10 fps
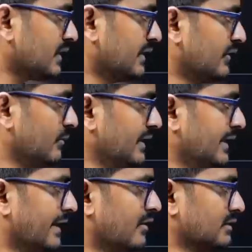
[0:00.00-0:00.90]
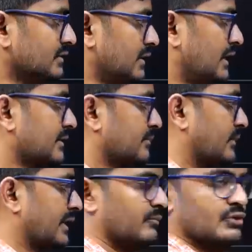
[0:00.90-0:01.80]
it will be a cos at
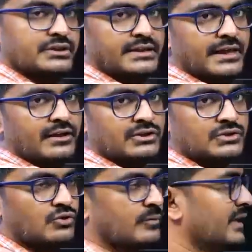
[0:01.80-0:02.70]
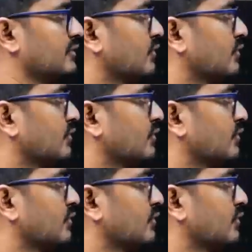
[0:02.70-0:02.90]
a position a cos 2 omega.